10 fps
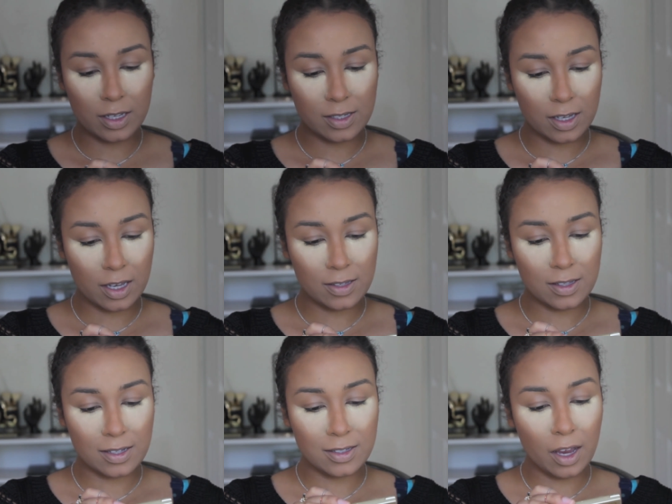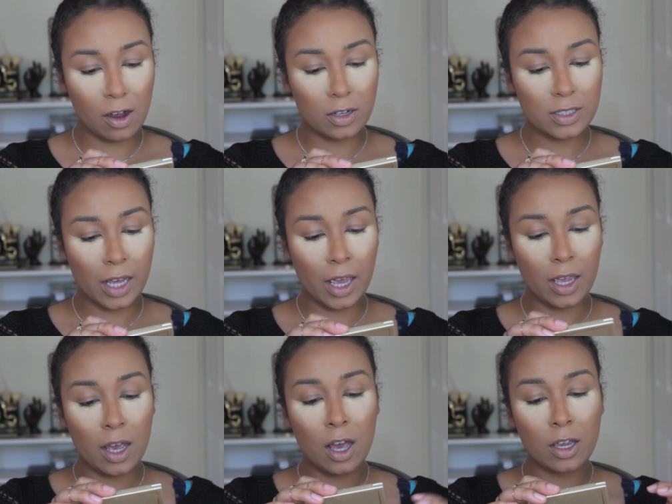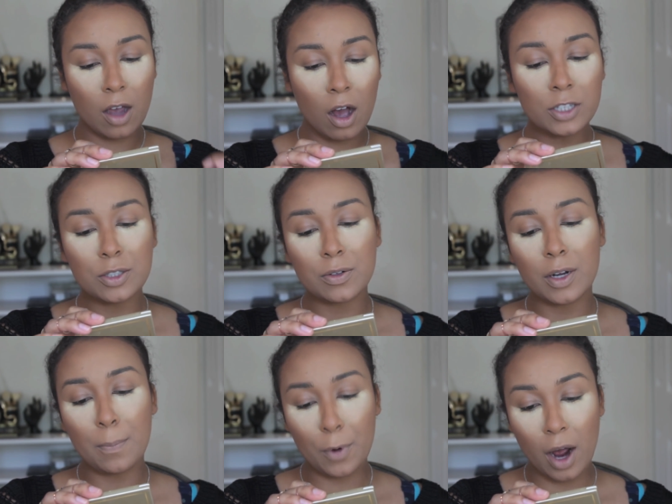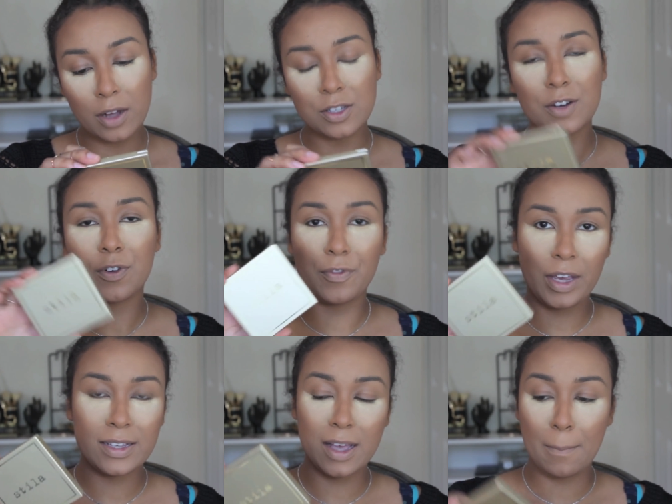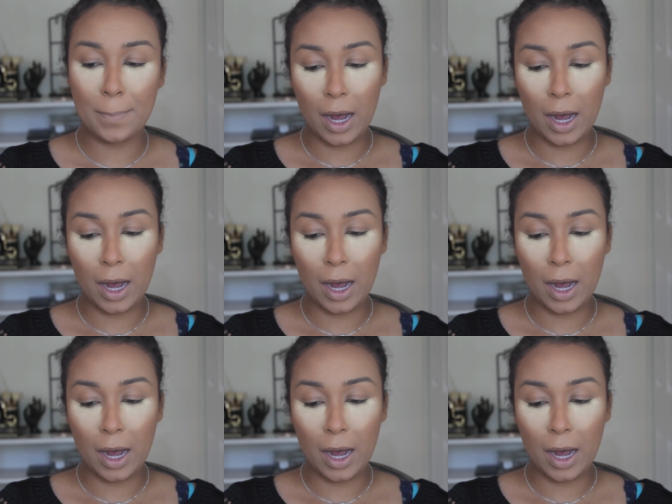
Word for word: This is the Stay All Day Contouring Bronzer for Face and